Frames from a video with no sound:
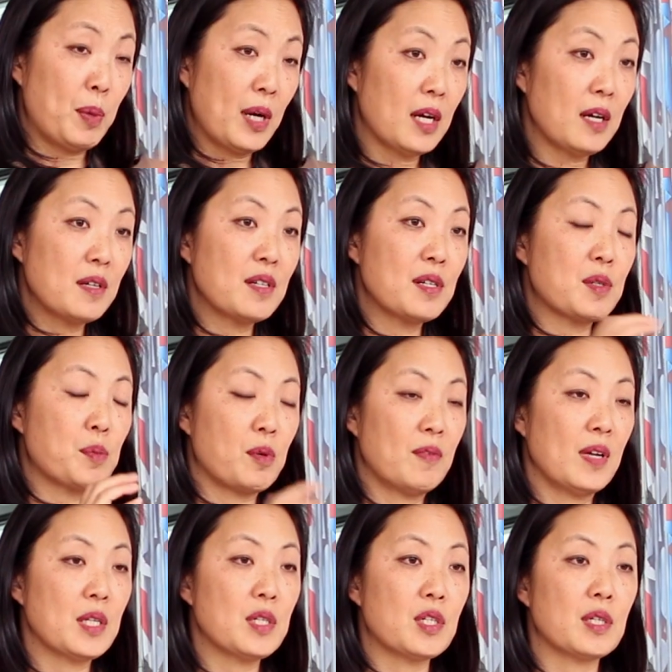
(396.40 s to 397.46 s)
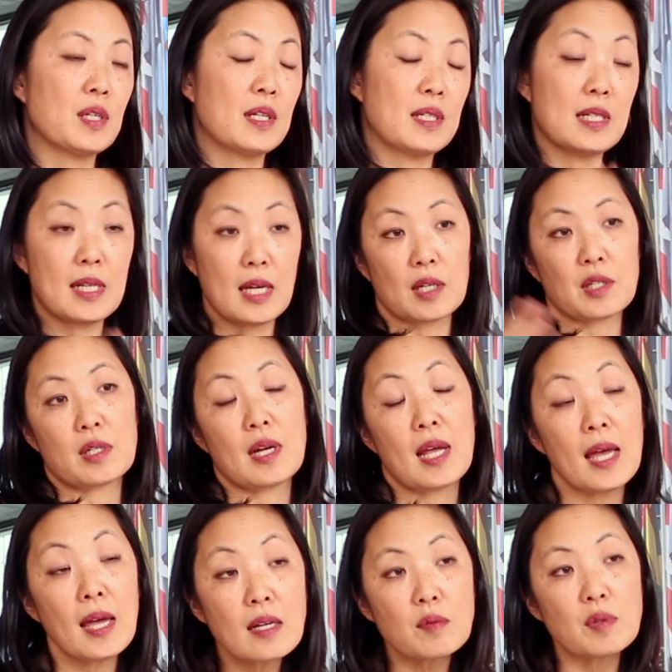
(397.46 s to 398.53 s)
preparedness, prevention, detection,
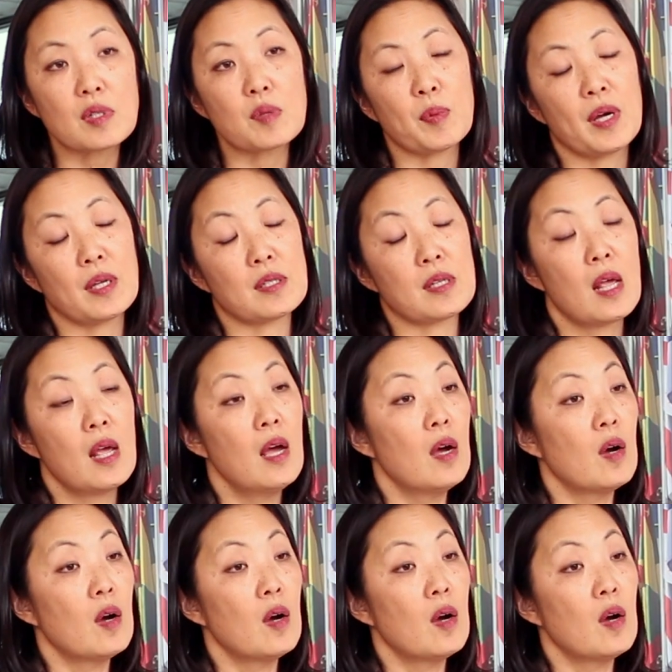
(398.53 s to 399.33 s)
and response,